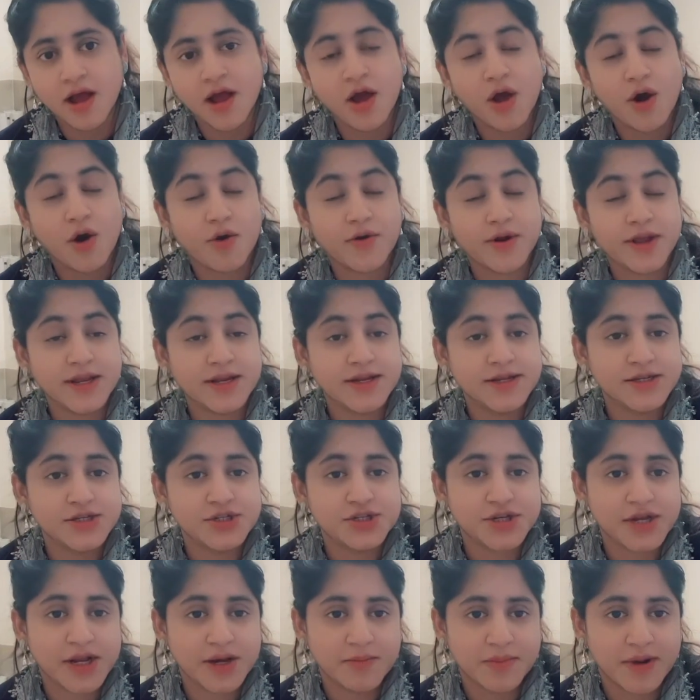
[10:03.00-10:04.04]
or
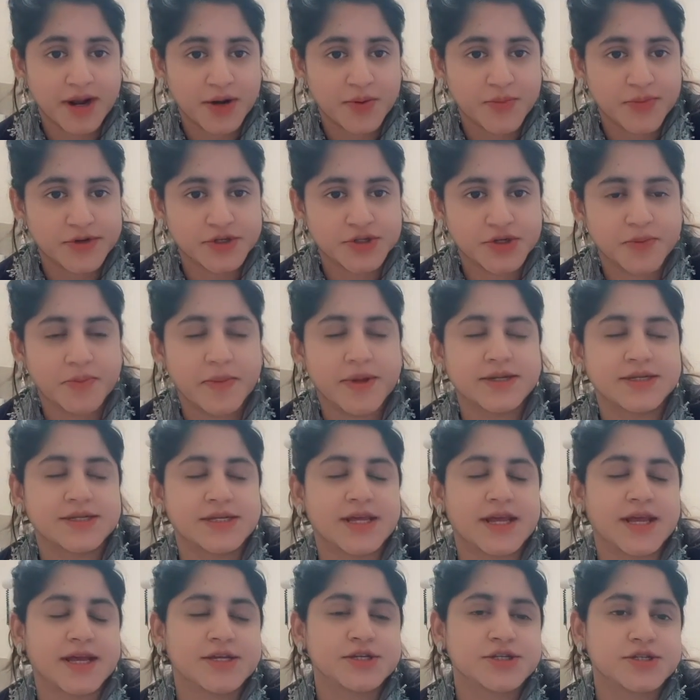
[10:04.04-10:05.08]
initiate blood pressure
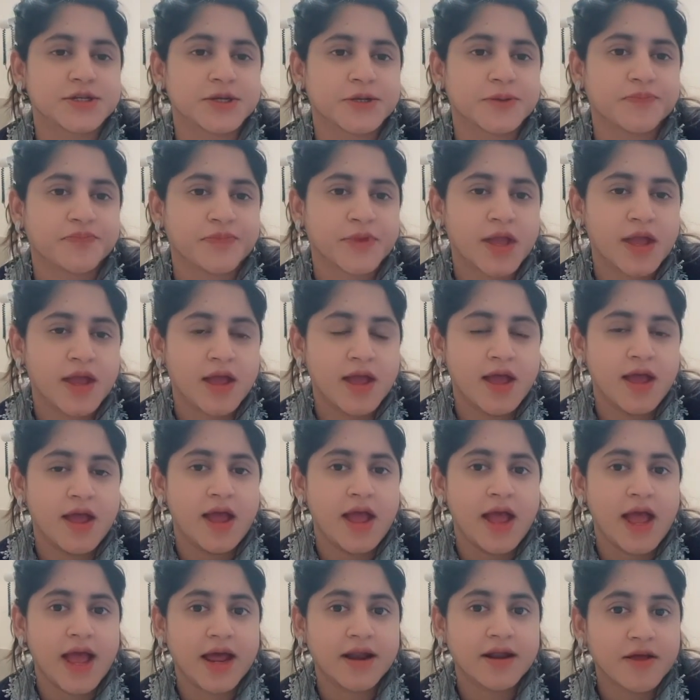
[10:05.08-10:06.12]
medication.
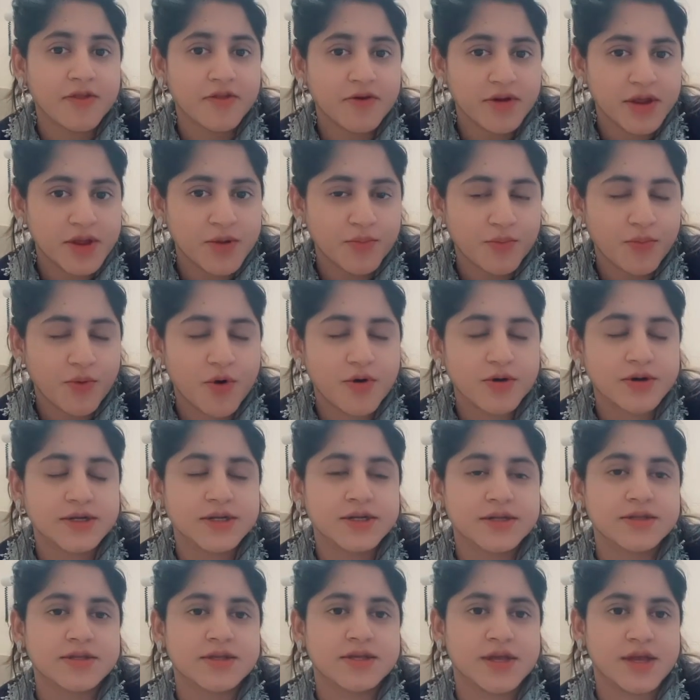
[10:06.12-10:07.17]
Another
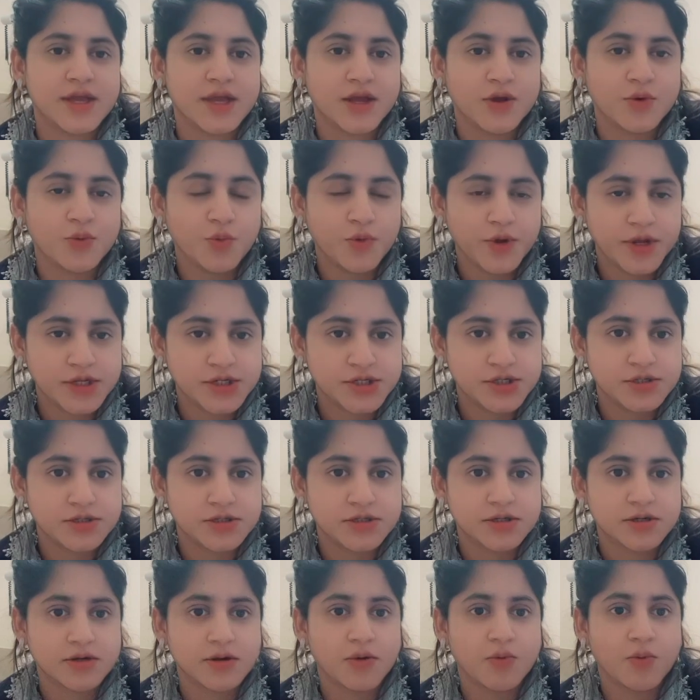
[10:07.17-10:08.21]
important thing
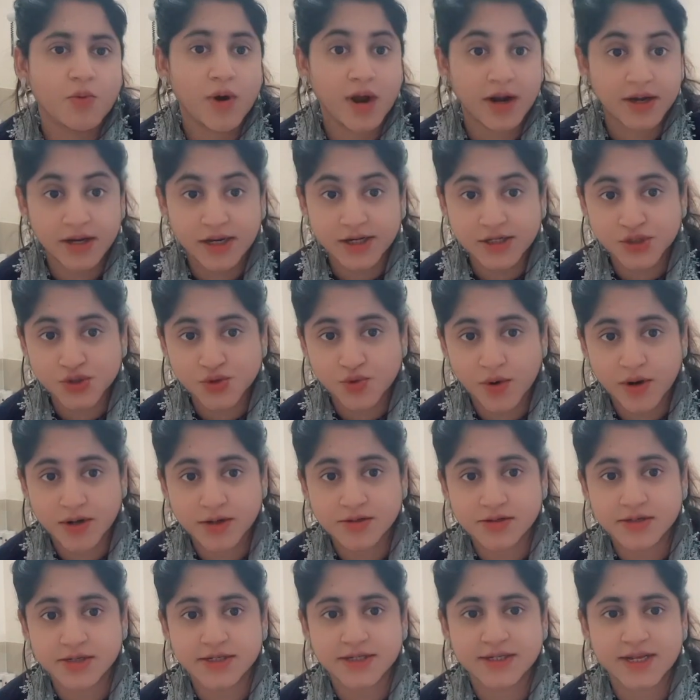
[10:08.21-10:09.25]
which one needs to
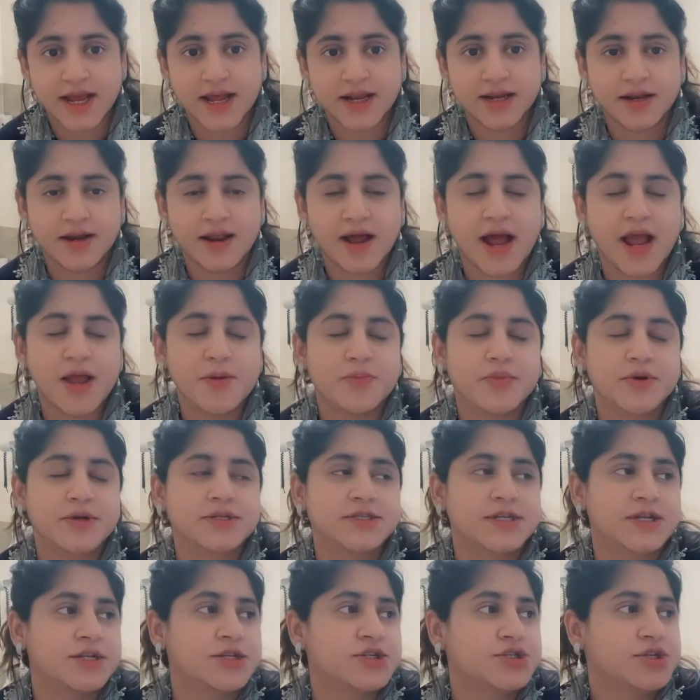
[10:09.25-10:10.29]
understand in
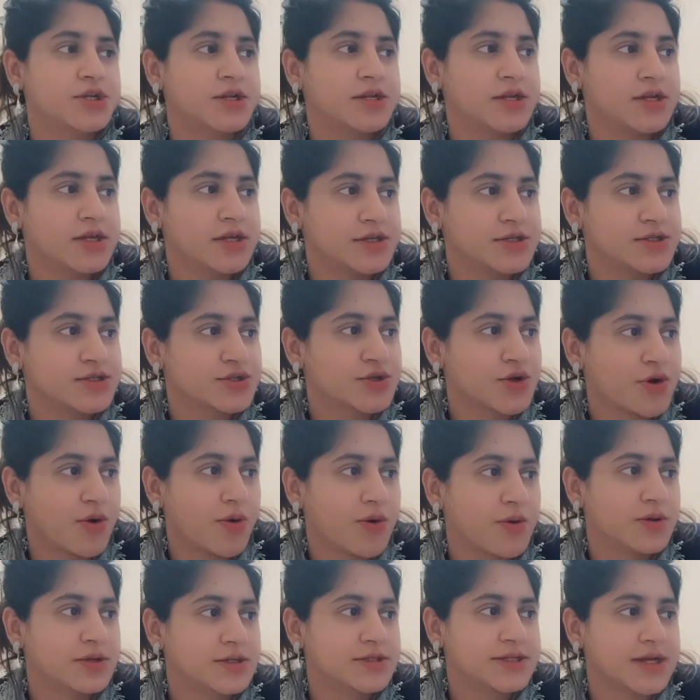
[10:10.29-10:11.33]
hypertension is
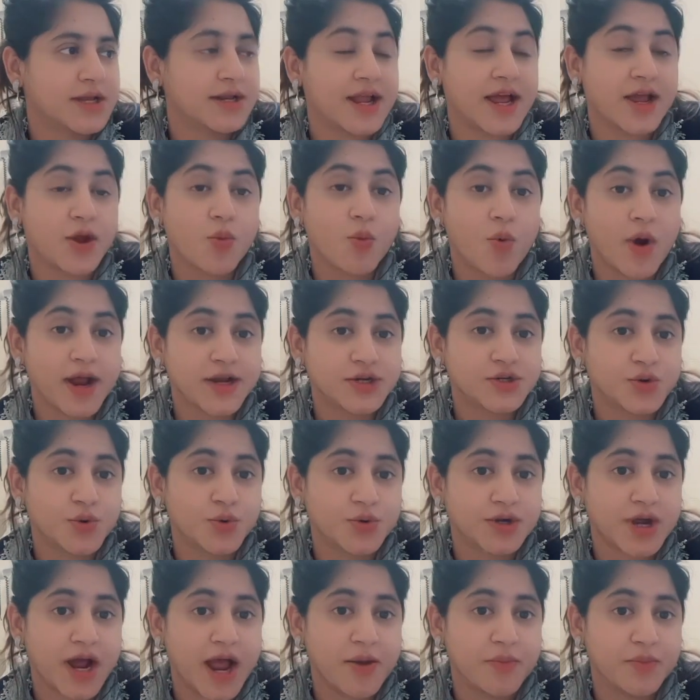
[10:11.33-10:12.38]
called like white
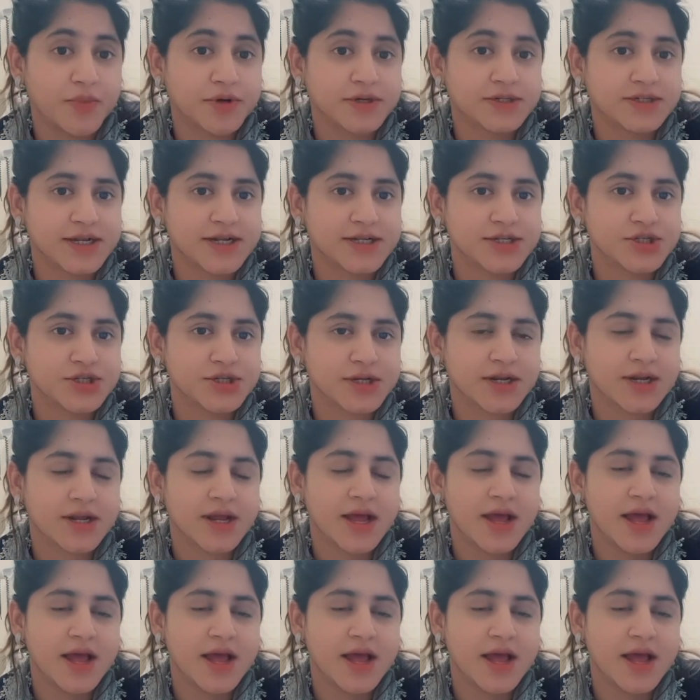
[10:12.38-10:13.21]
coat hypertension.